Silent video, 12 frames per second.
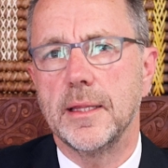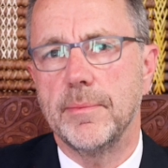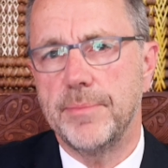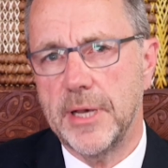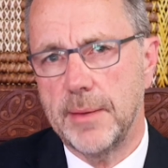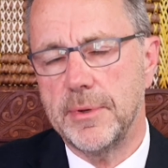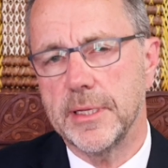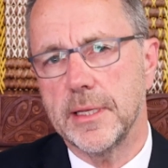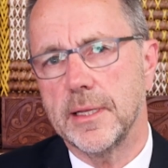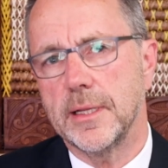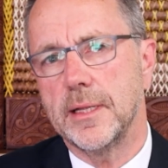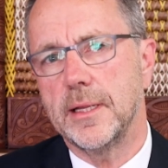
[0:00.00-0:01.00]
the public
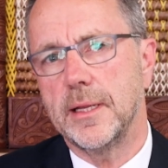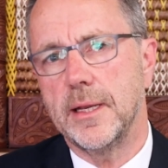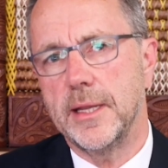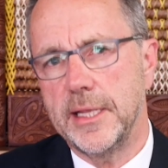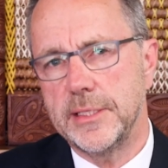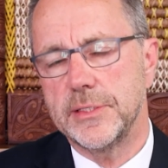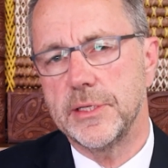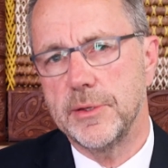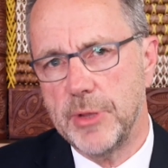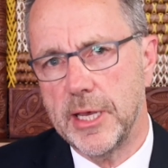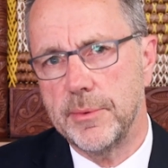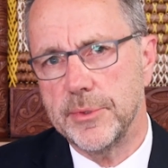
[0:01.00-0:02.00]
needs to
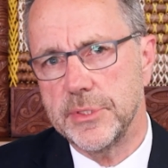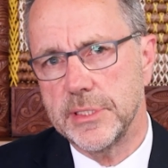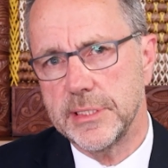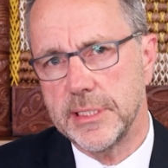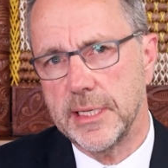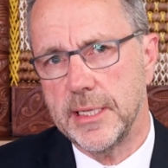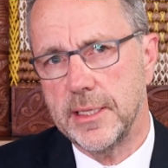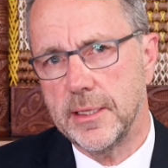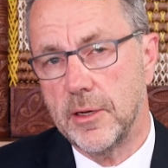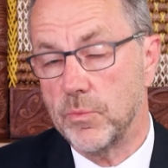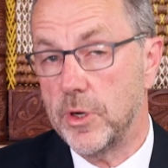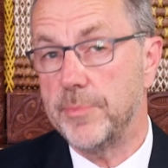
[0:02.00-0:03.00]
be able to see
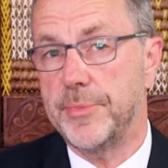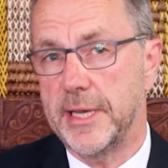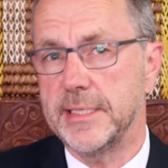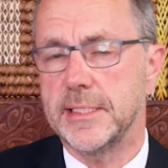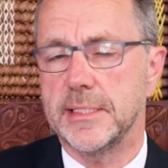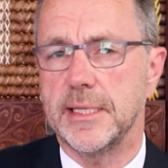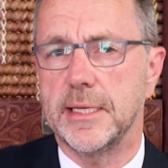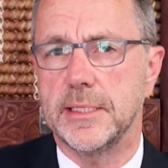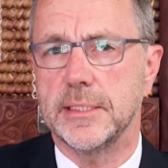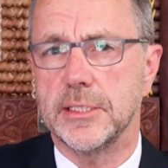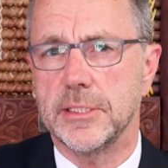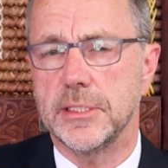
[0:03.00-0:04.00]
on what basis that
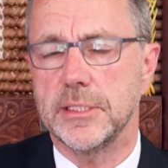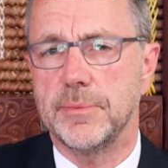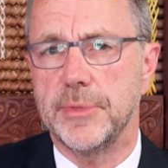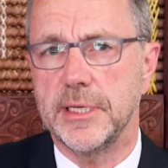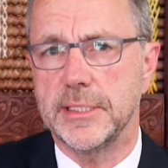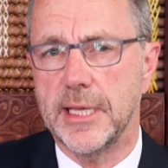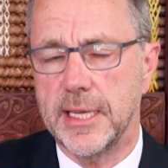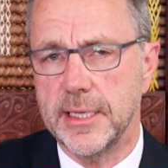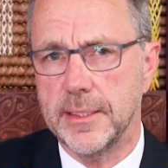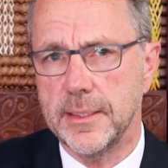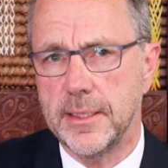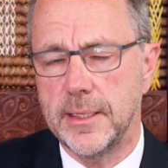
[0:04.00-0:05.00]
decisions have been
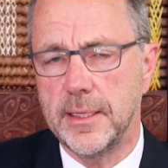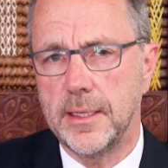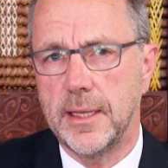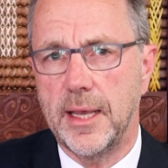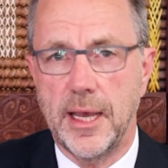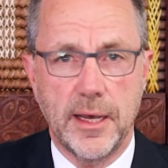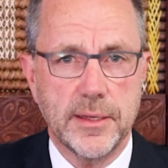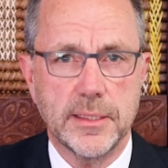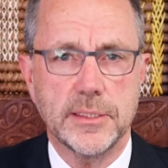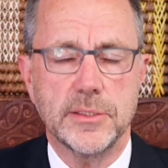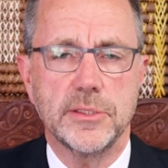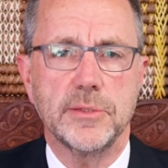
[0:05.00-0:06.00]
taken, how
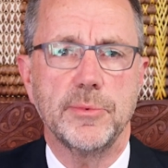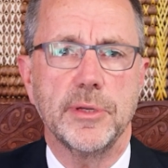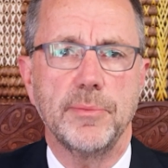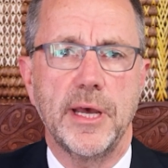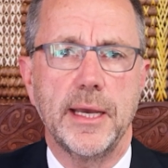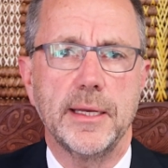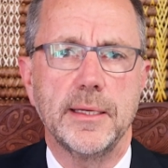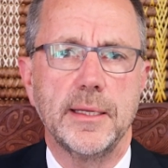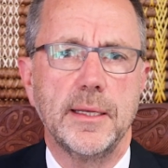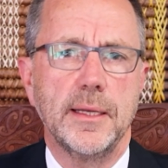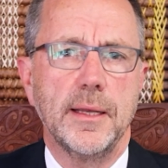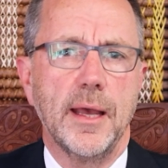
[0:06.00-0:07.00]
decisions have been made,
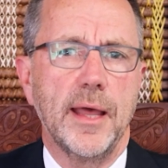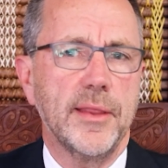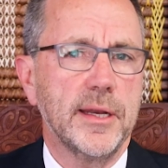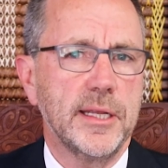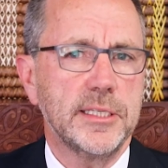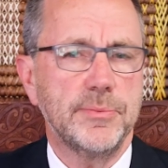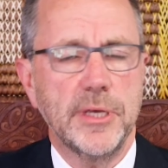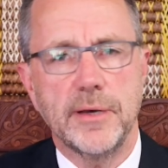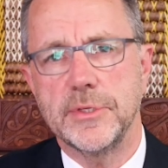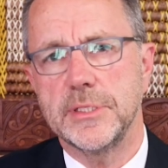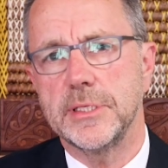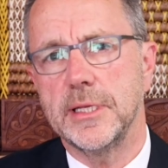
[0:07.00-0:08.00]
and they need to be able
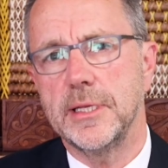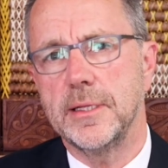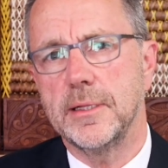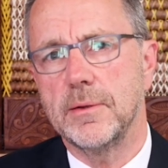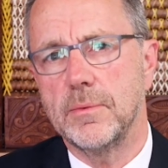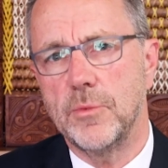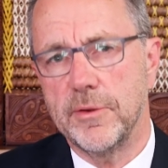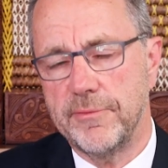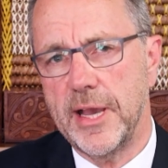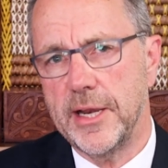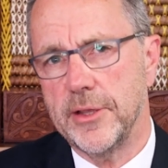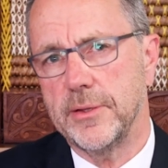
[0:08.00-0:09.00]
to see what
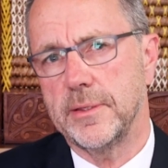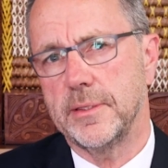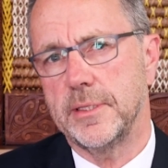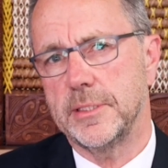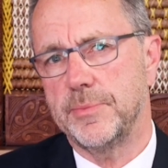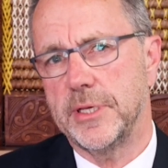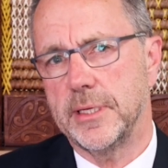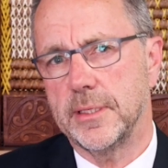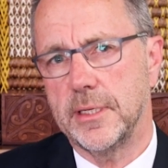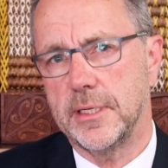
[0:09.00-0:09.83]
value has been